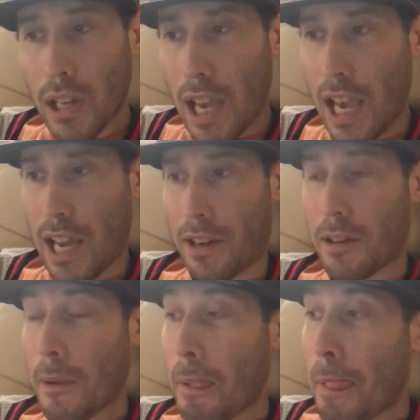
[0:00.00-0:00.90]
And
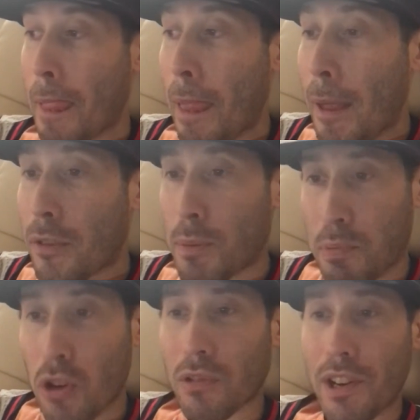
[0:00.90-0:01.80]
the
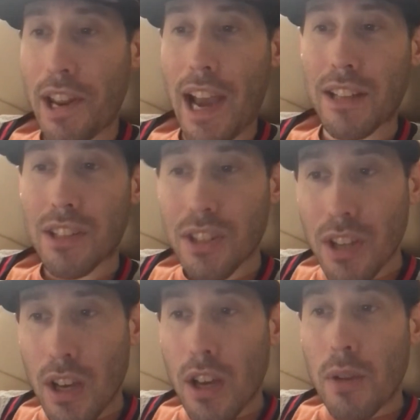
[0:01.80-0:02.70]
Brooklyn
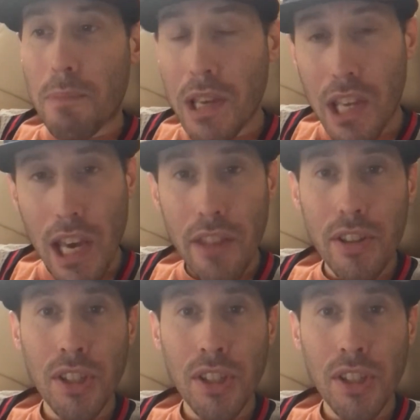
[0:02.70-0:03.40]
Nets begin the